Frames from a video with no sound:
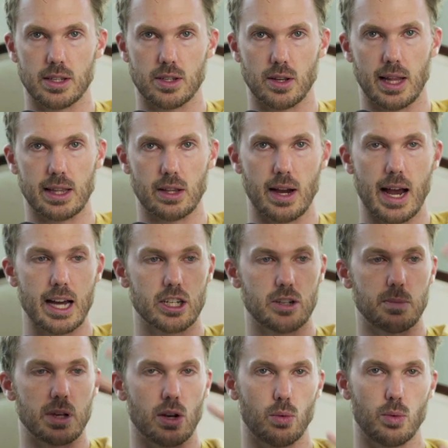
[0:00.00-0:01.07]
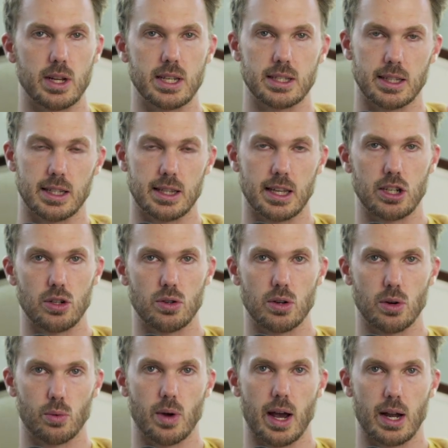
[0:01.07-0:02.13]
So like there has to be a reason that they do it
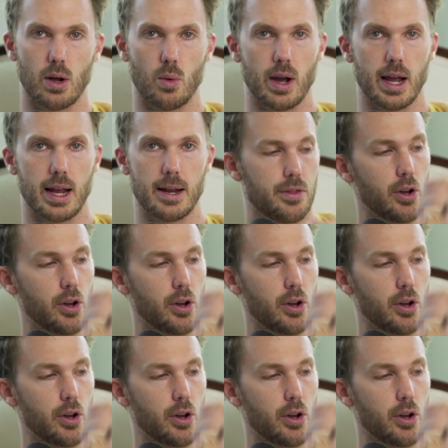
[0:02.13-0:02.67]
right away.